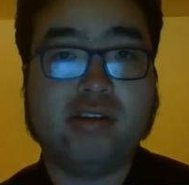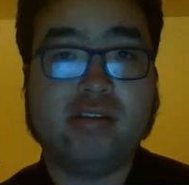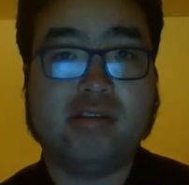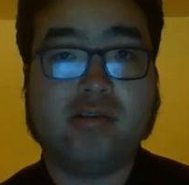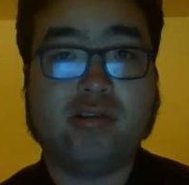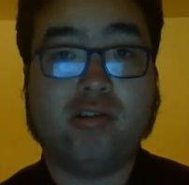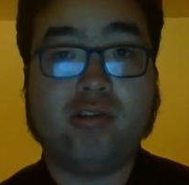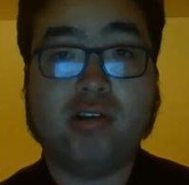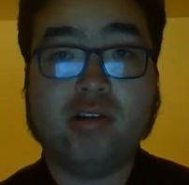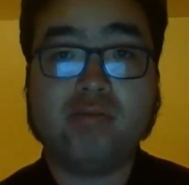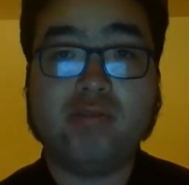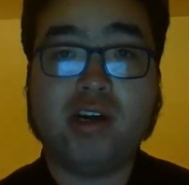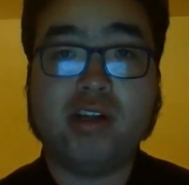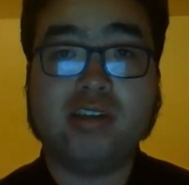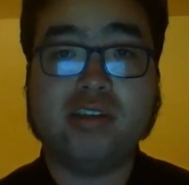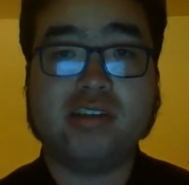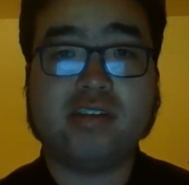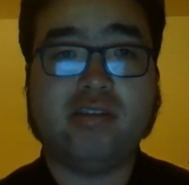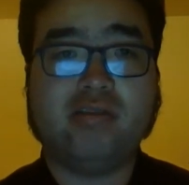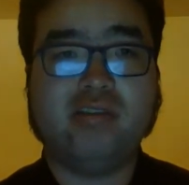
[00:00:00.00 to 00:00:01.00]
so
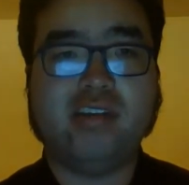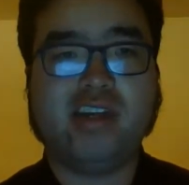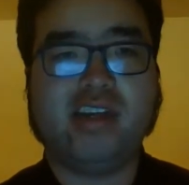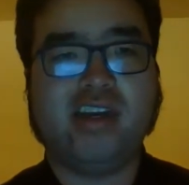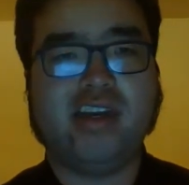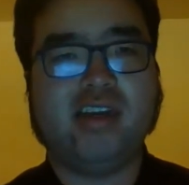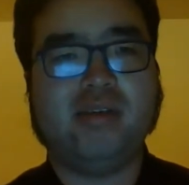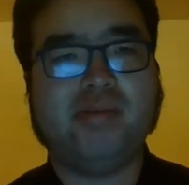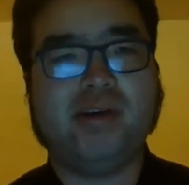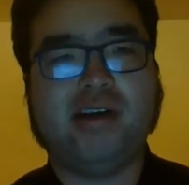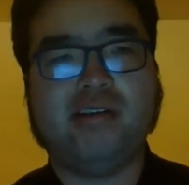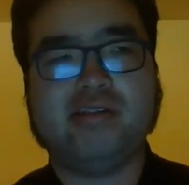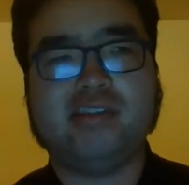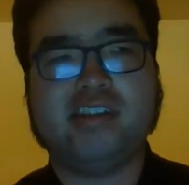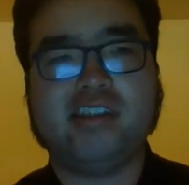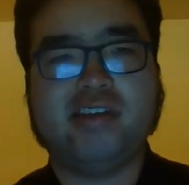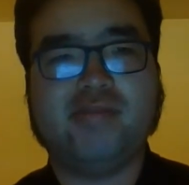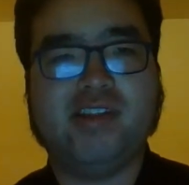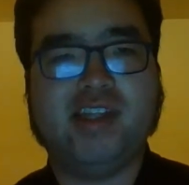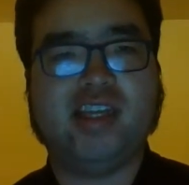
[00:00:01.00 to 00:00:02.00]
Cornwallis only had about
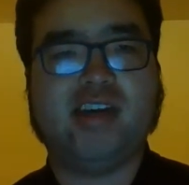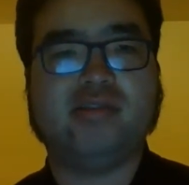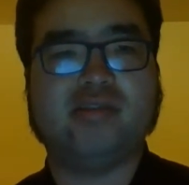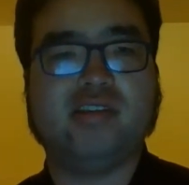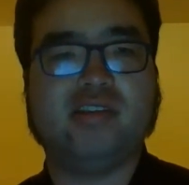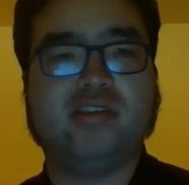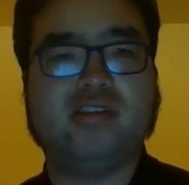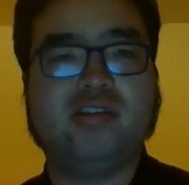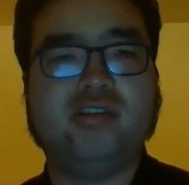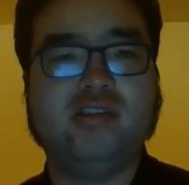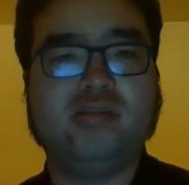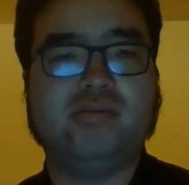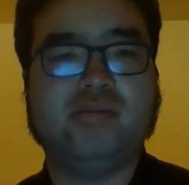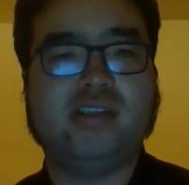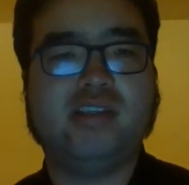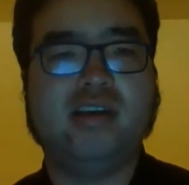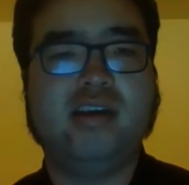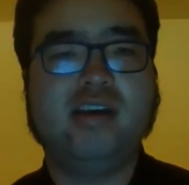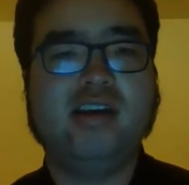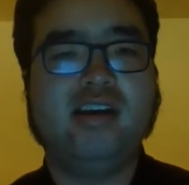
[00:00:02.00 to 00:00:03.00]
7,000
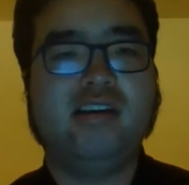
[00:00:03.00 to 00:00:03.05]
troops